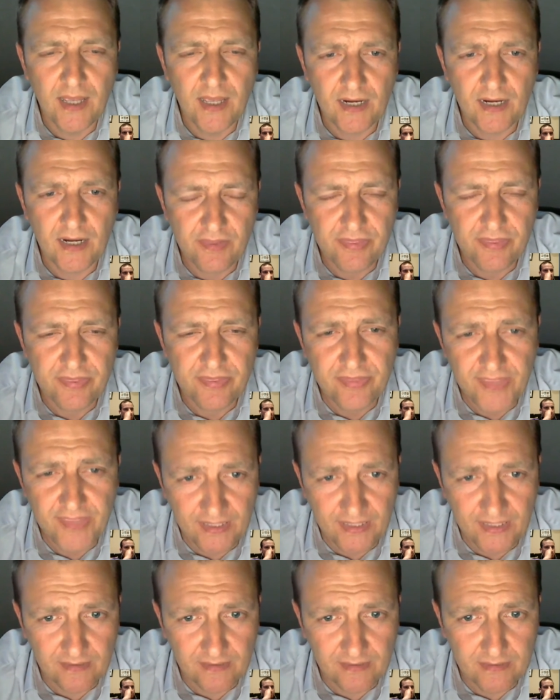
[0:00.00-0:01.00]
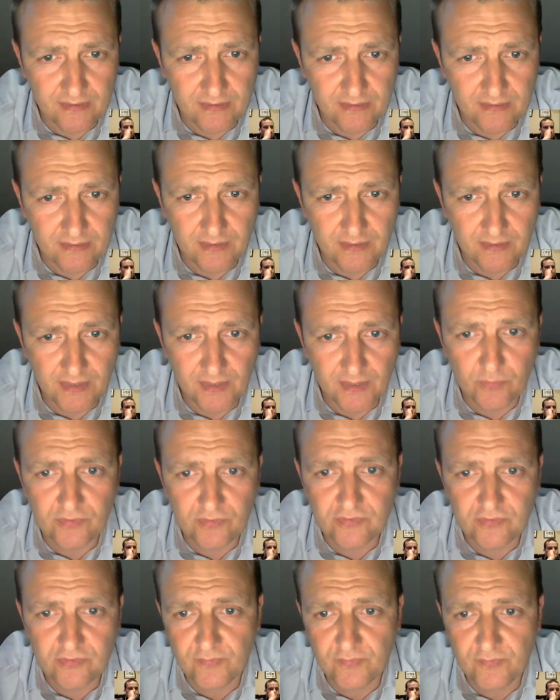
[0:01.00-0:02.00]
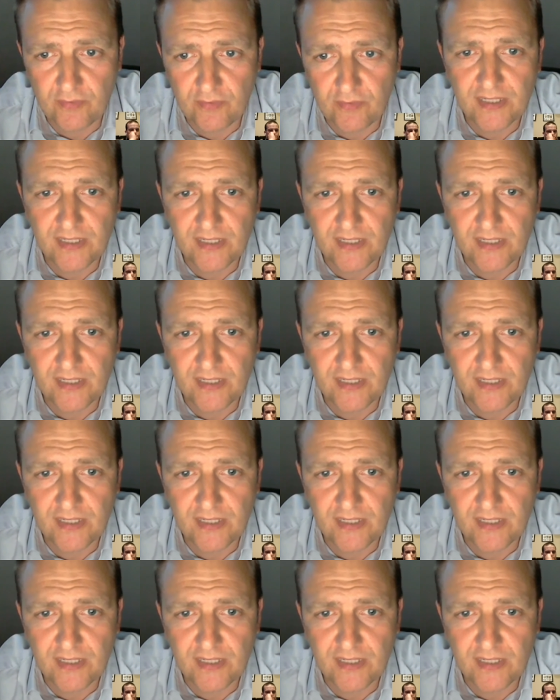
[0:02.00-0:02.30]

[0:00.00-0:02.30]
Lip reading: and I think he was very